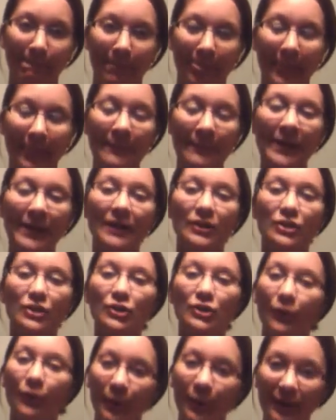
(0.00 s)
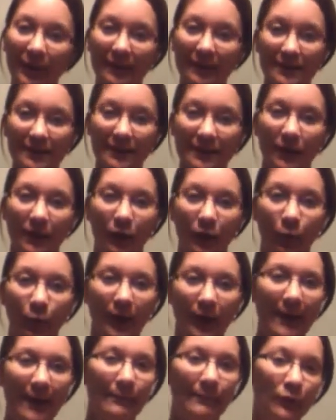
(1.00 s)
I made a choice when
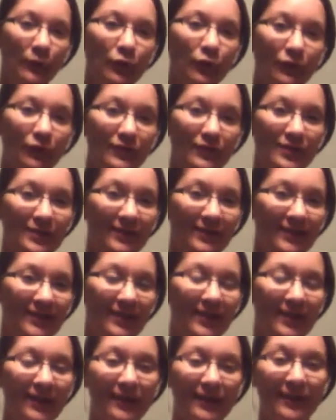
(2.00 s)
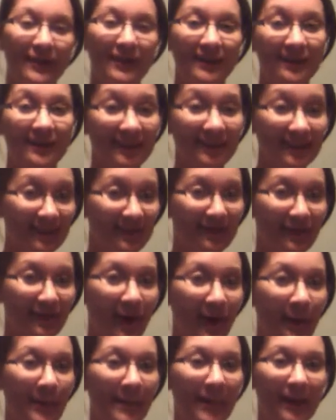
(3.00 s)
I moved
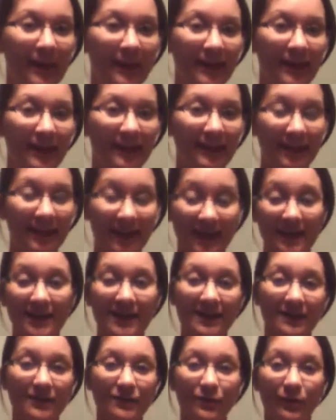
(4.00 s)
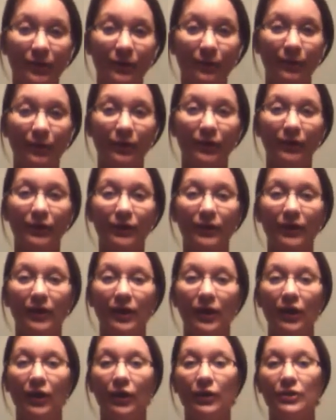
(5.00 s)
from the eating disorder world
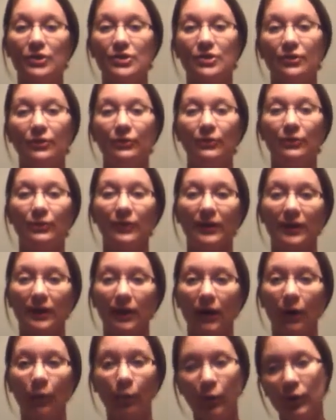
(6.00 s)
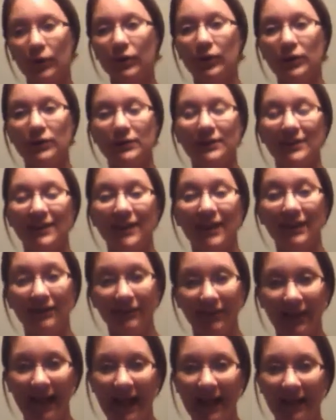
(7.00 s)
to a world of
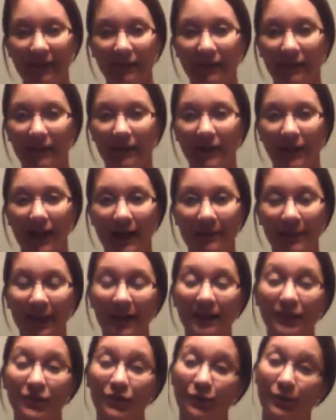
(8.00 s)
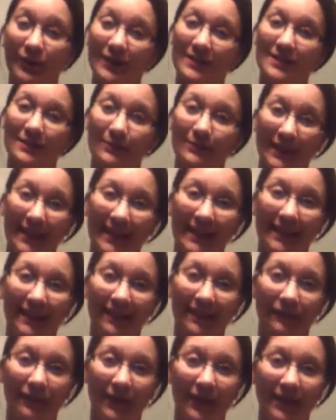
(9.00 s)
life. I made the choice to begin
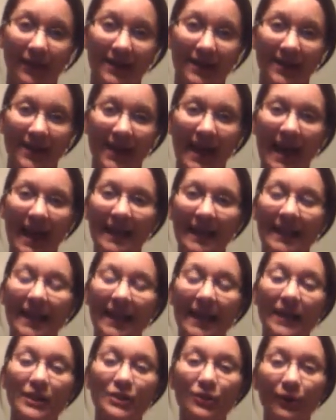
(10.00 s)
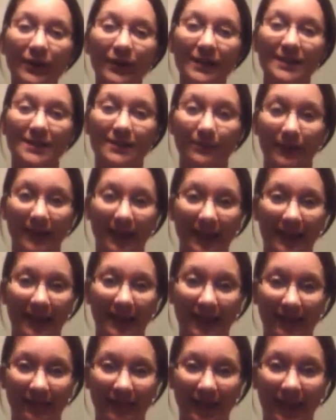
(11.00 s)
living. And in that choice to begin
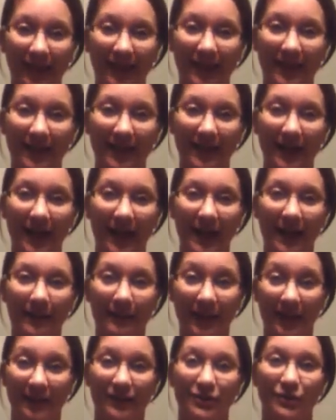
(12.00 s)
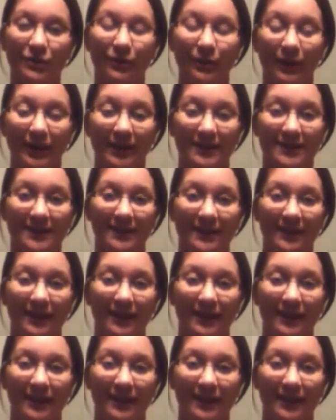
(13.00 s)
living, I made a choice